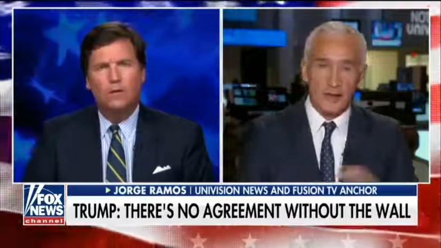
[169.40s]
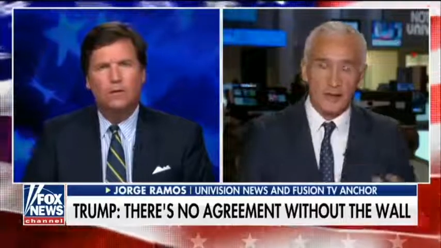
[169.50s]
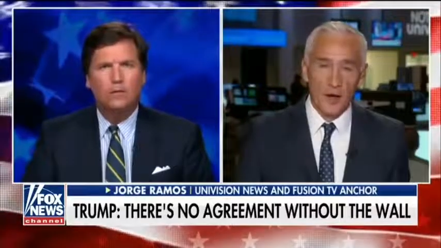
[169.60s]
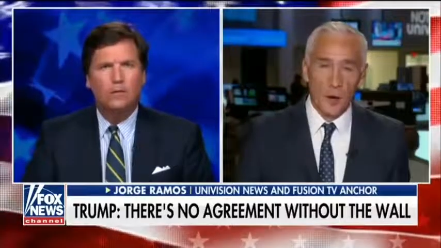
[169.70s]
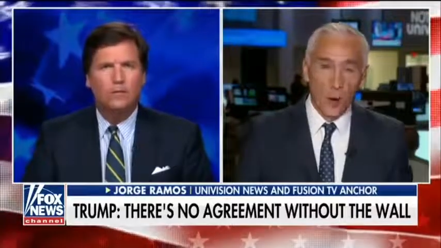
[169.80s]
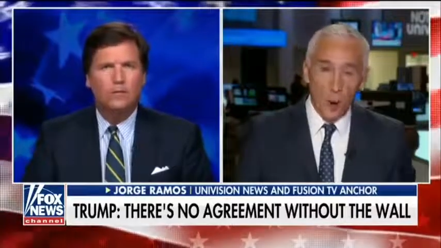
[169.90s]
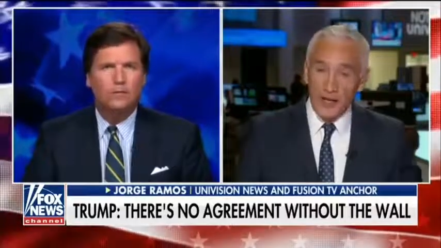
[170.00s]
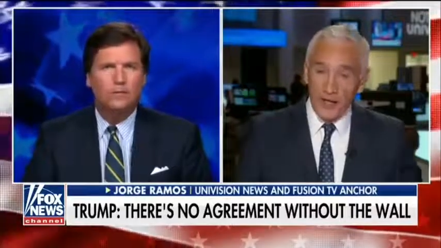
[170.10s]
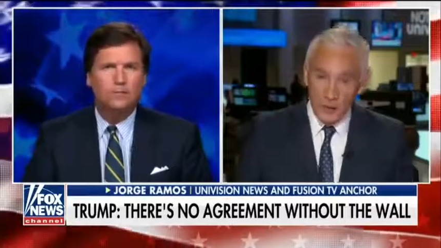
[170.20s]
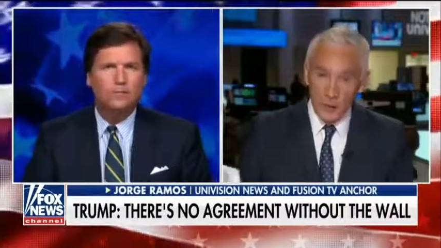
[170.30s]
Speaker 1: that
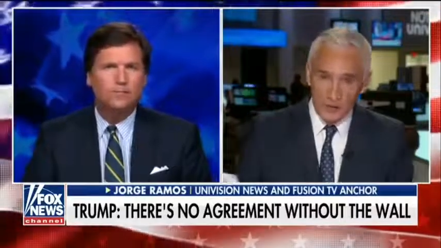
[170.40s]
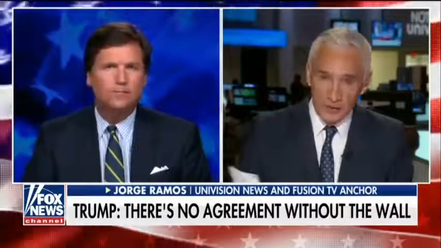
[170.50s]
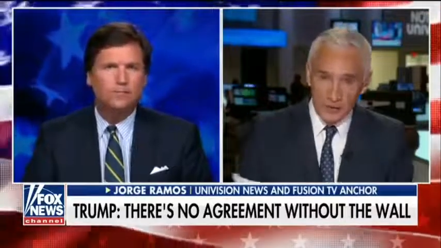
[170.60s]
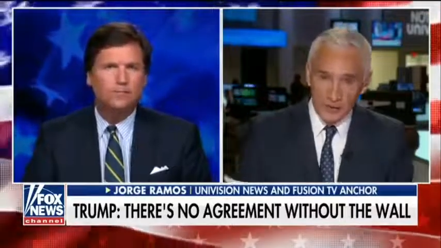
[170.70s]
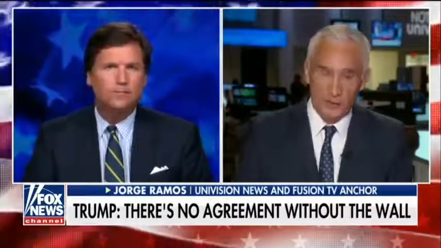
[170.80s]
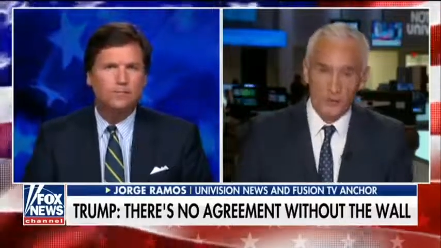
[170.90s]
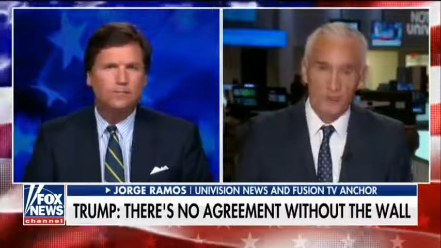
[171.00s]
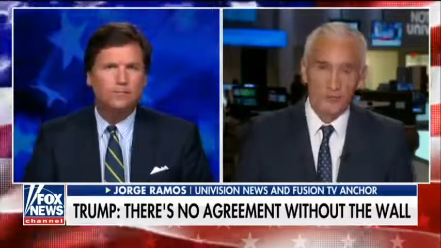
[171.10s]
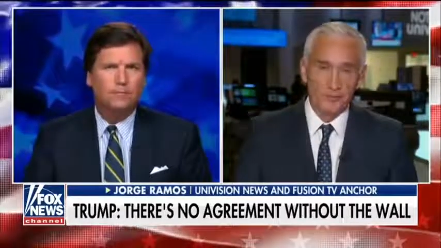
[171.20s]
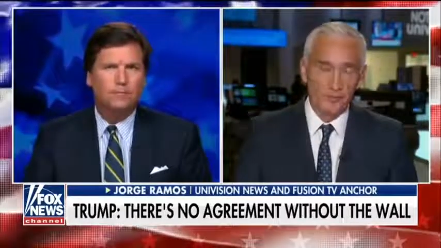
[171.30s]
all immigrants in this
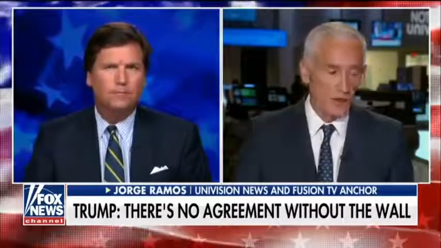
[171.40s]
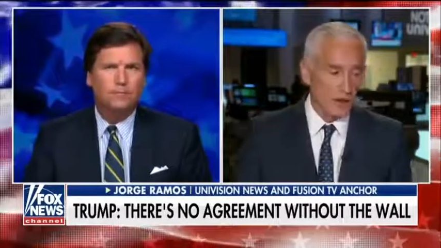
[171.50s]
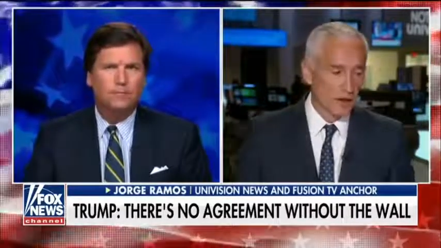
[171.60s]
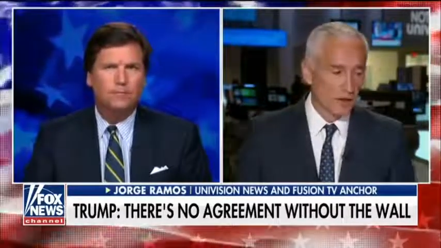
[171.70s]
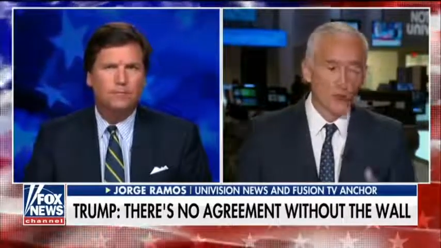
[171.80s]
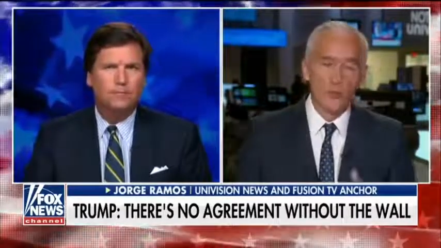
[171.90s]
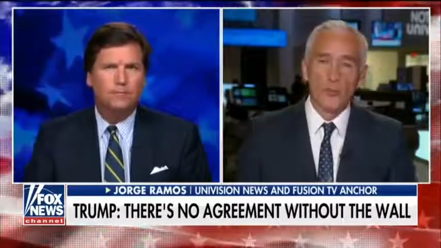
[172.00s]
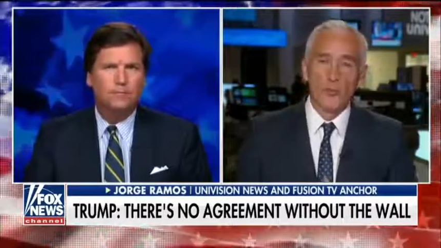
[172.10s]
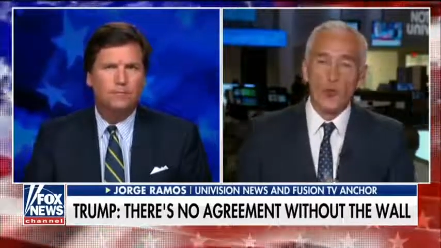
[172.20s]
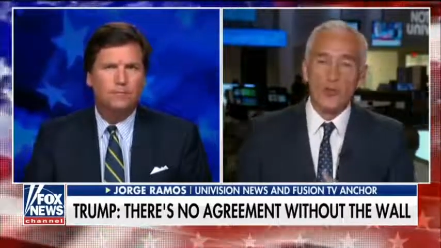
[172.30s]
country they
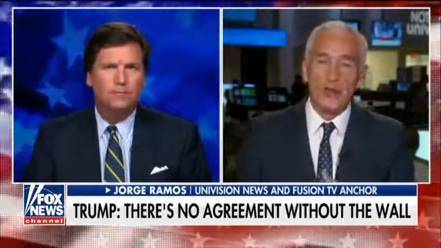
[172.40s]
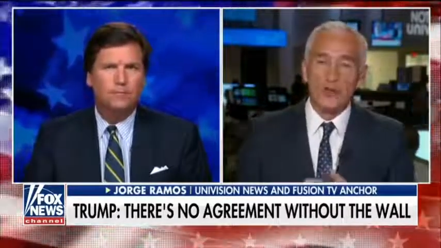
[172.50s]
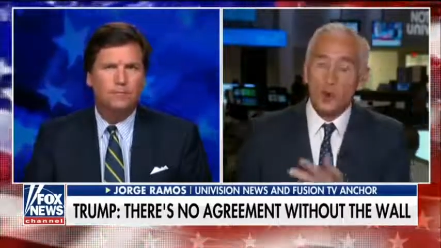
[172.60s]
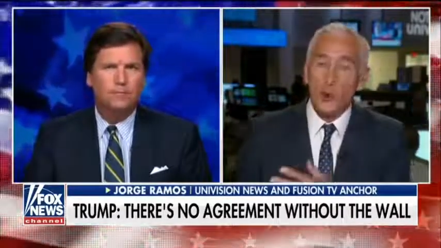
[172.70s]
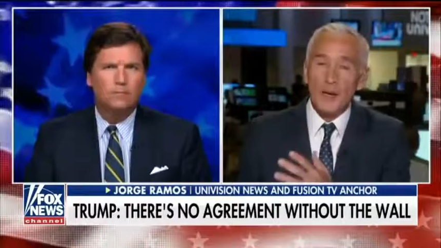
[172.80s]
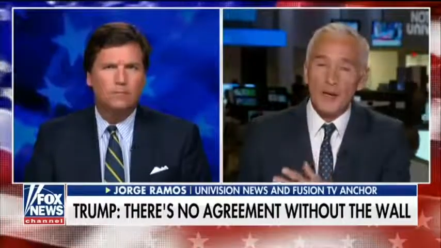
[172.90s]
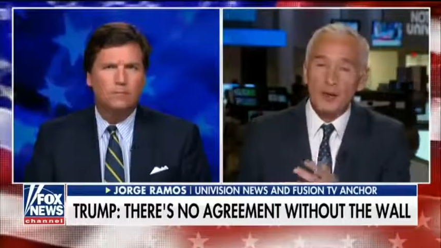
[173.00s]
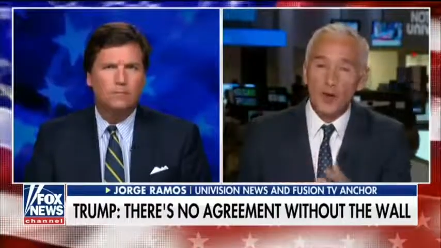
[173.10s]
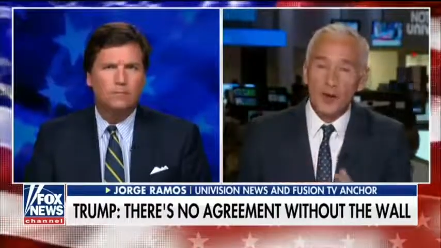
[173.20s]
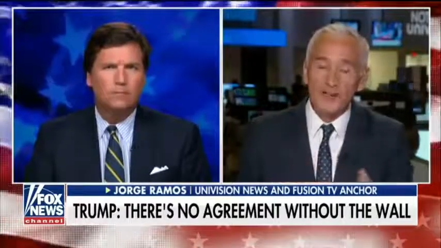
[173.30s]
contribute more than $2
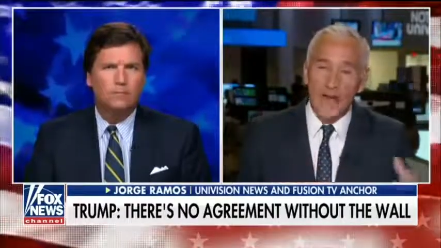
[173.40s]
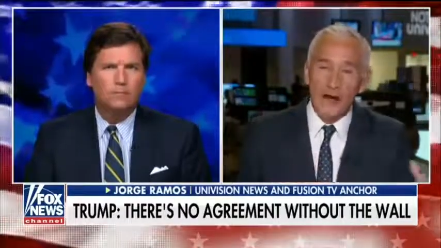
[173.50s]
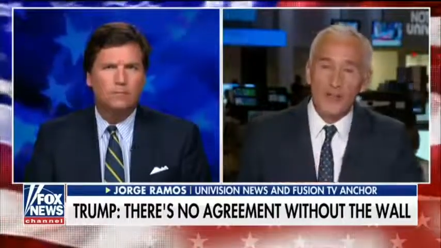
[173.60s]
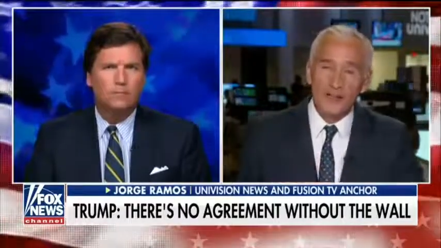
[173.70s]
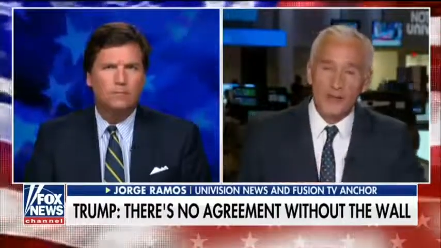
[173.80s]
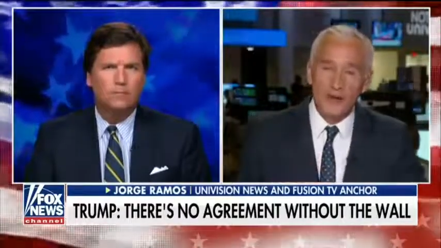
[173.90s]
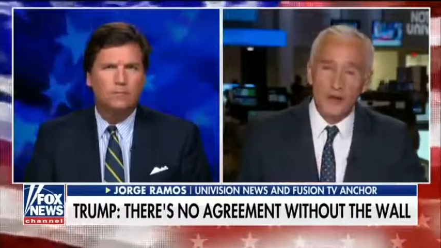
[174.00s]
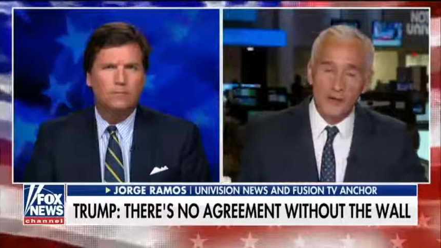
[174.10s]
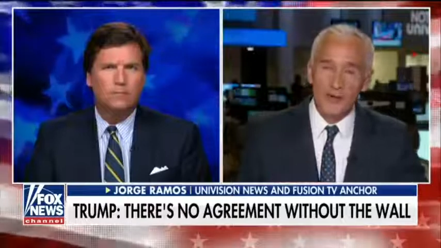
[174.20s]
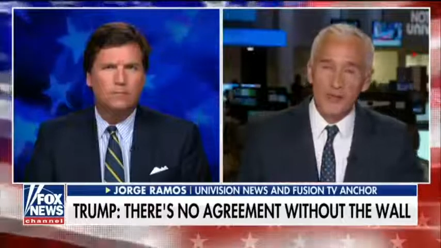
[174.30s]
billion every
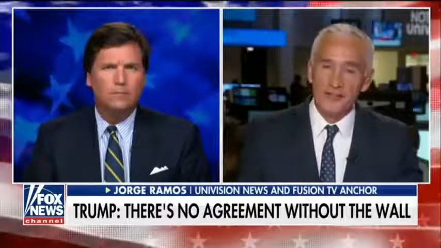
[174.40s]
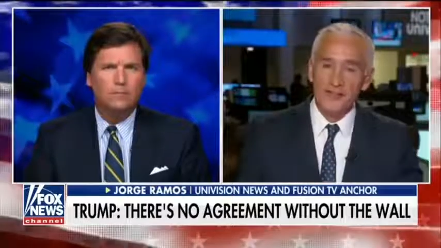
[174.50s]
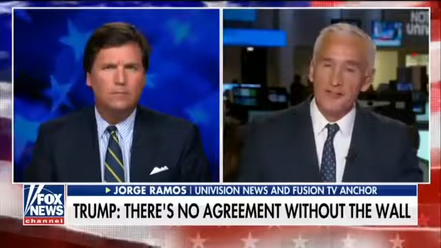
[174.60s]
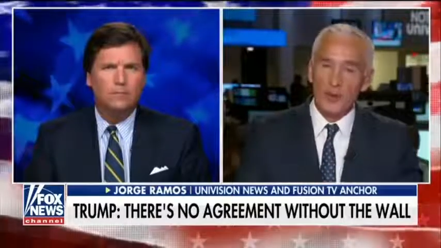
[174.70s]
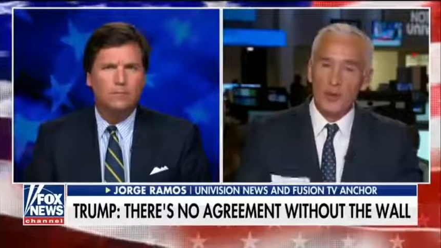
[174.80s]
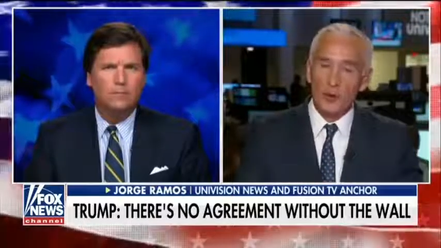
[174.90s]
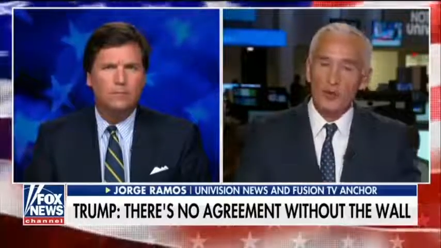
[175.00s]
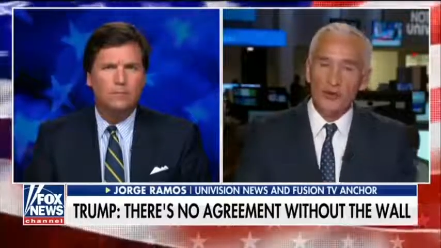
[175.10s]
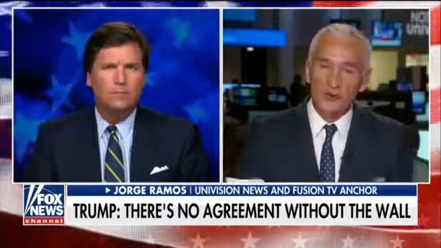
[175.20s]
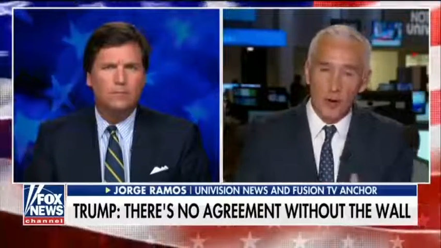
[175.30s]
single year. This is an
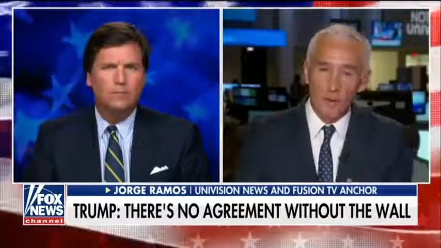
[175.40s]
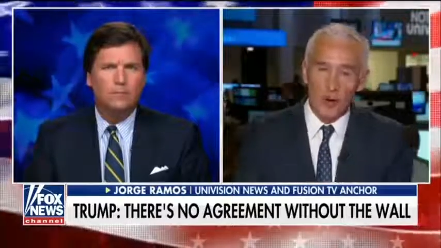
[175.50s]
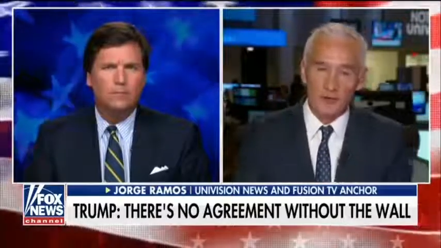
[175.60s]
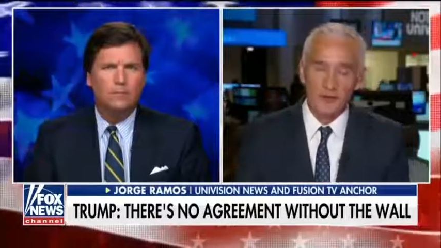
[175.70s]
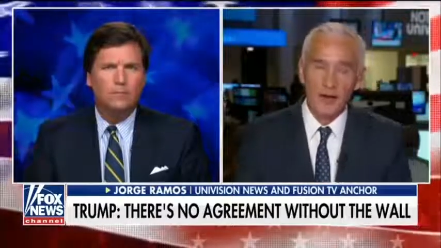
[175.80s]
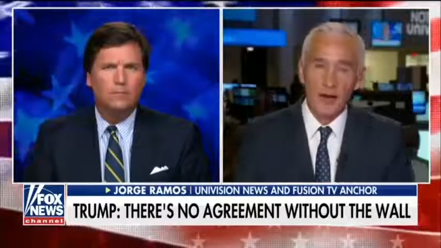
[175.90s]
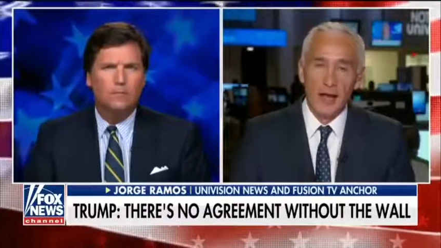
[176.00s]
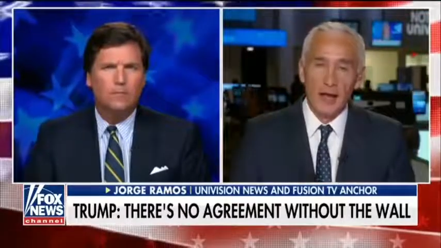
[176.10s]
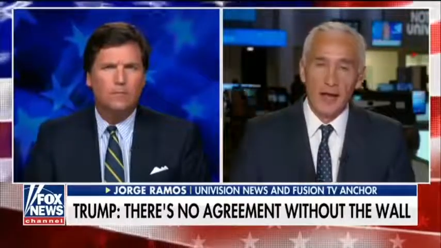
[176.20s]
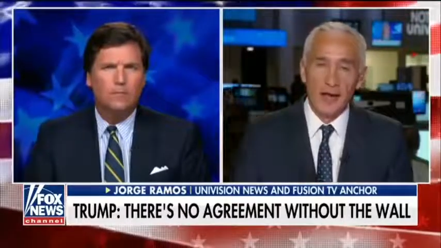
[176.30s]
immigration surplus.
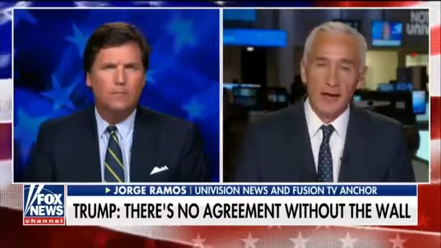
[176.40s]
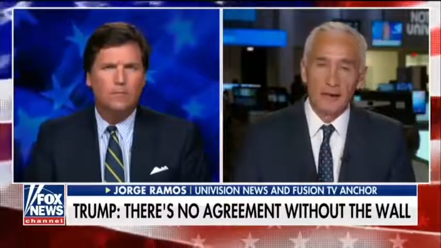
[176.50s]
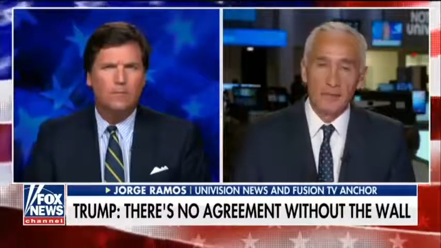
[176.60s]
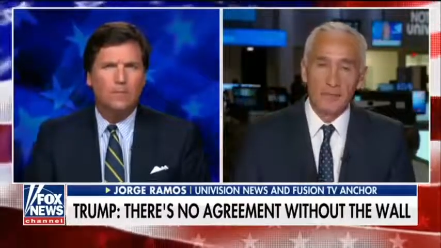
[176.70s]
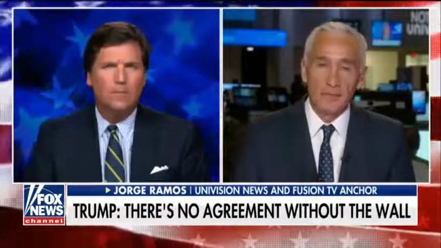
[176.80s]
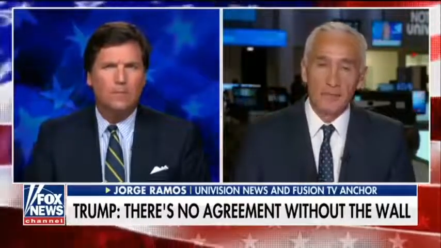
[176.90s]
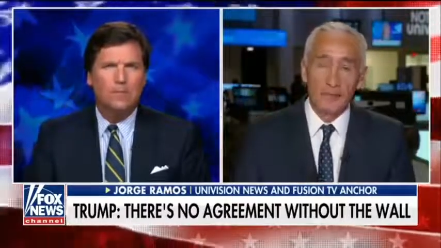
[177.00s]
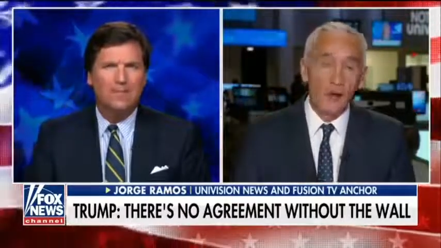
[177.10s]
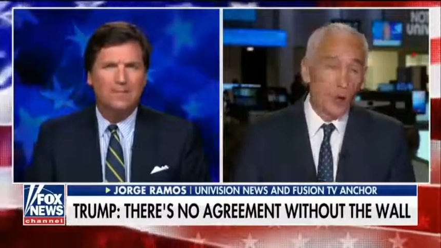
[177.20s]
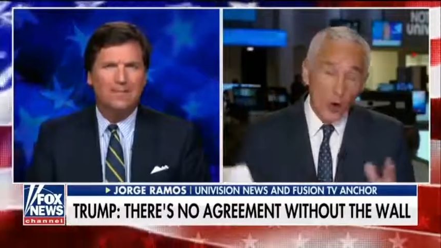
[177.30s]
And
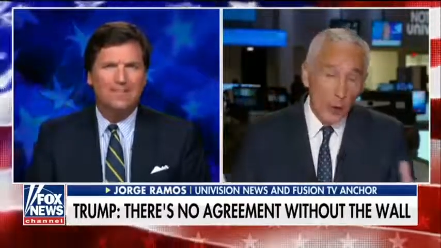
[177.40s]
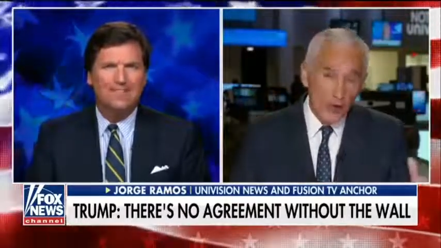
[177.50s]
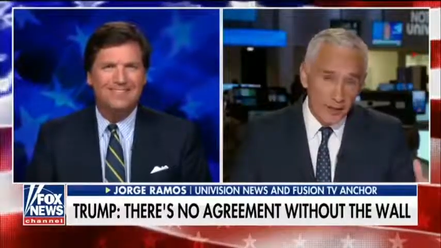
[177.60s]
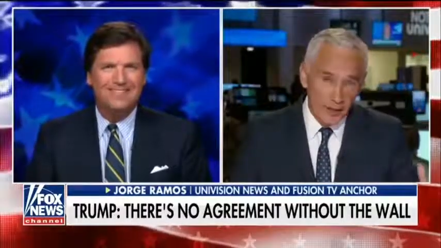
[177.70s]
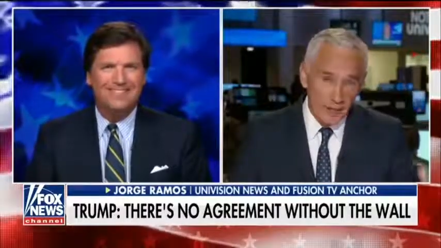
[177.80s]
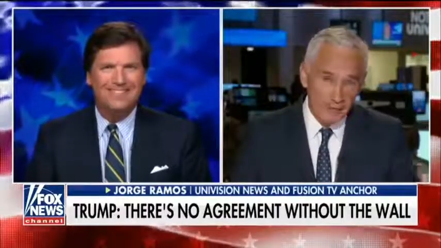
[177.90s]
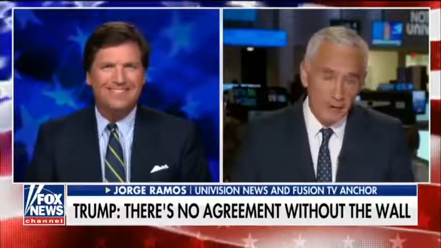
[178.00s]
not only that,